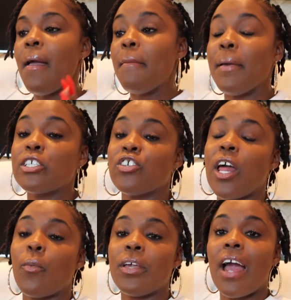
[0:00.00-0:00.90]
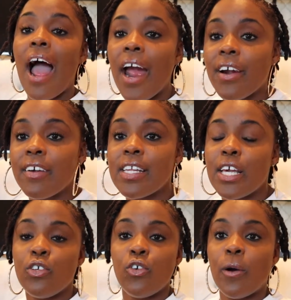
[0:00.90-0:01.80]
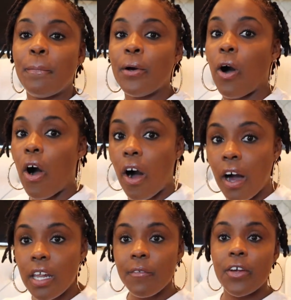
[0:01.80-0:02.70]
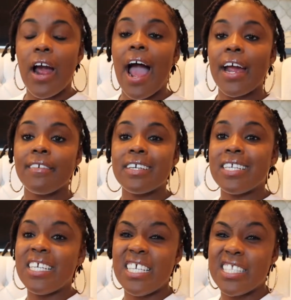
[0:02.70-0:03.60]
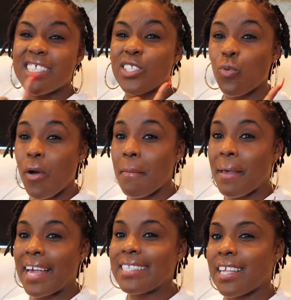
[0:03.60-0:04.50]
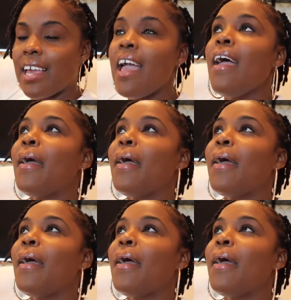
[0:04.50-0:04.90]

Make sure that when you're hiring, that you don't put all of your hiring needs into one basket.